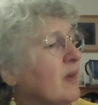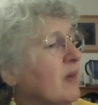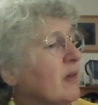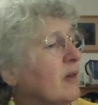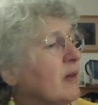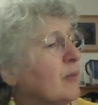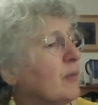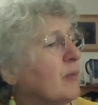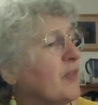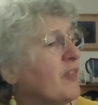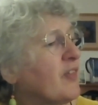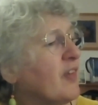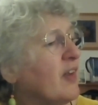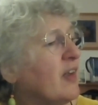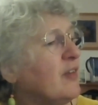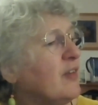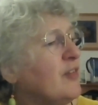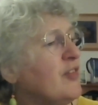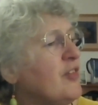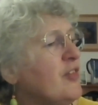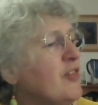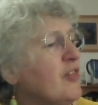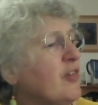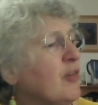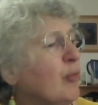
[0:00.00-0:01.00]
There were
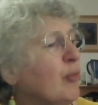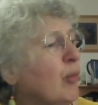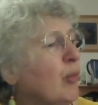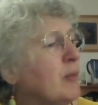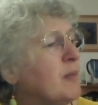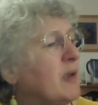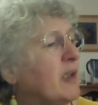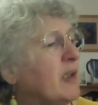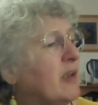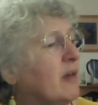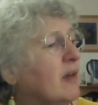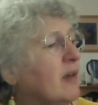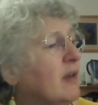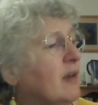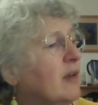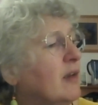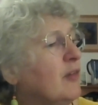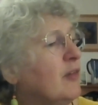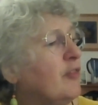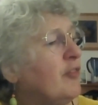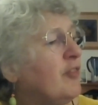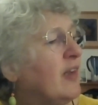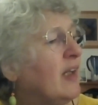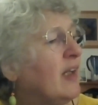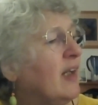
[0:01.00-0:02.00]
thousands of women
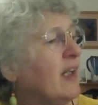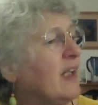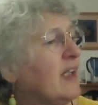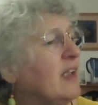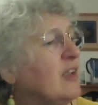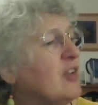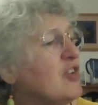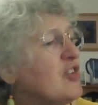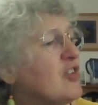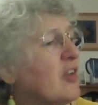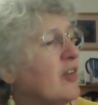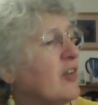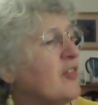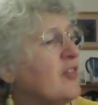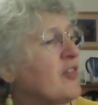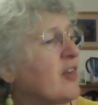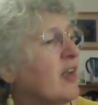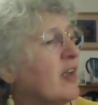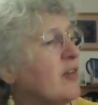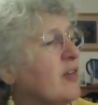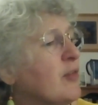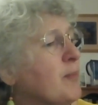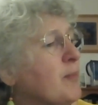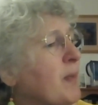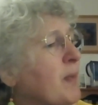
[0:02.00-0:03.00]
feeling just
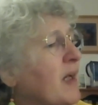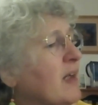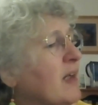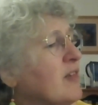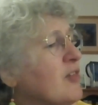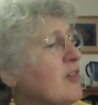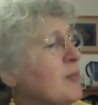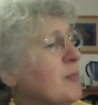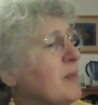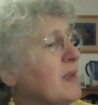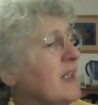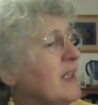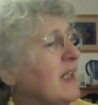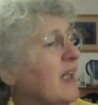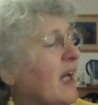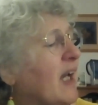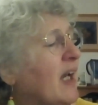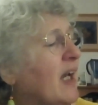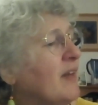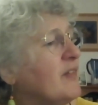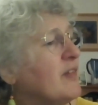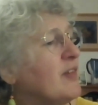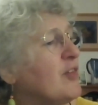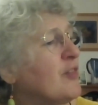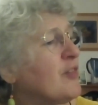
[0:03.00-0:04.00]
as bad as me
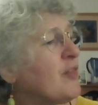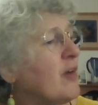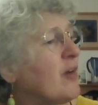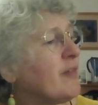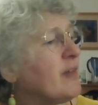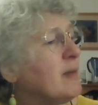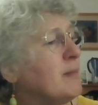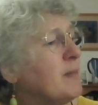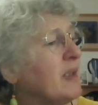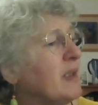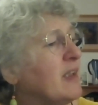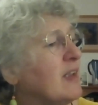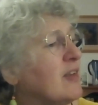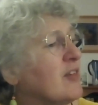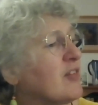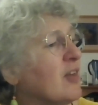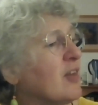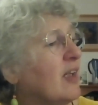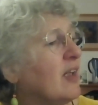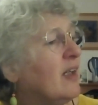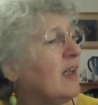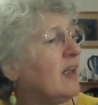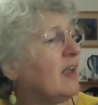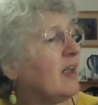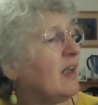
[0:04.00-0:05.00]
at this very minute.
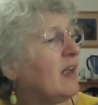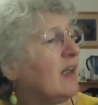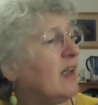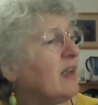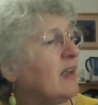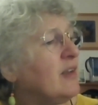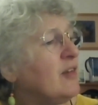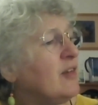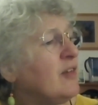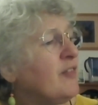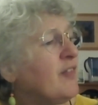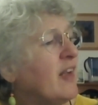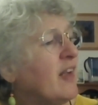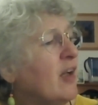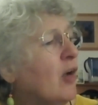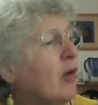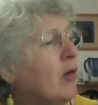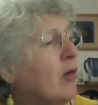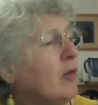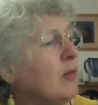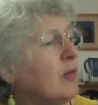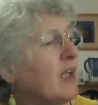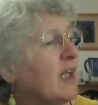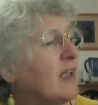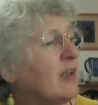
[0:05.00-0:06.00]
And if they
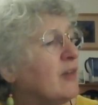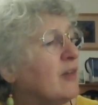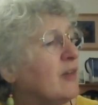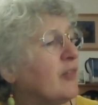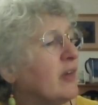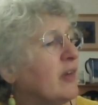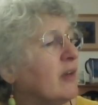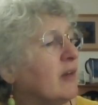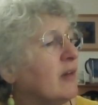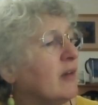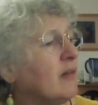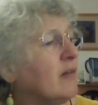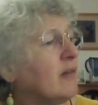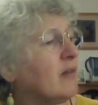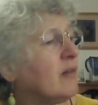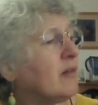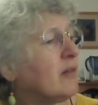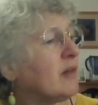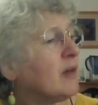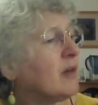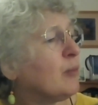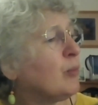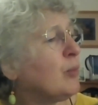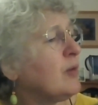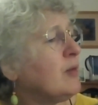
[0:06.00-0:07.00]
all gave in,
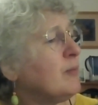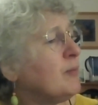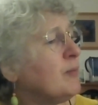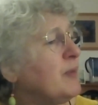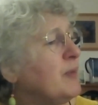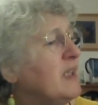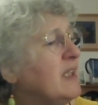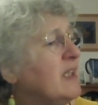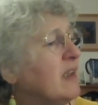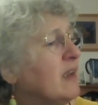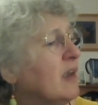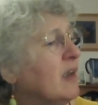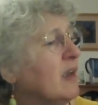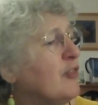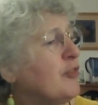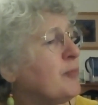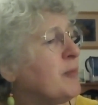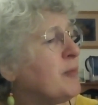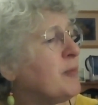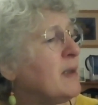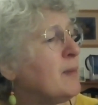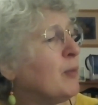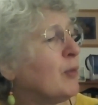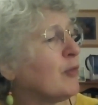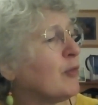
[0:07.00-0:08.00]
there wouldn't be enough
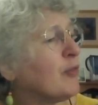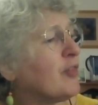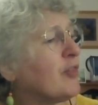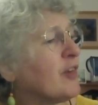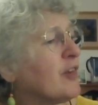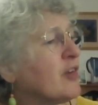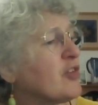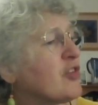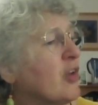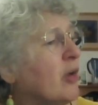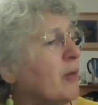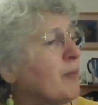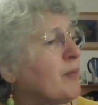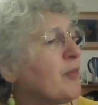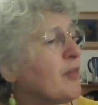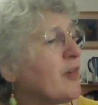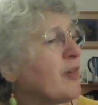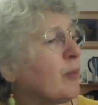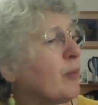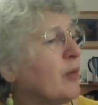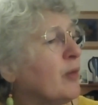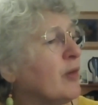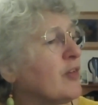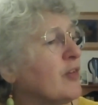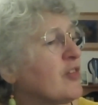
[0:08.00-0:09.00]
people for the jobs there
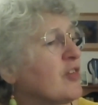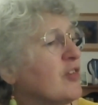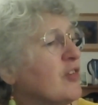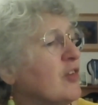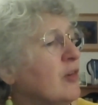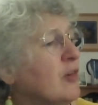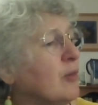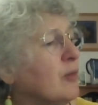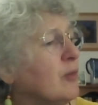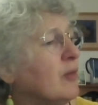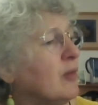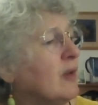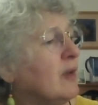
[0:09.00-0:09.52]
were to do.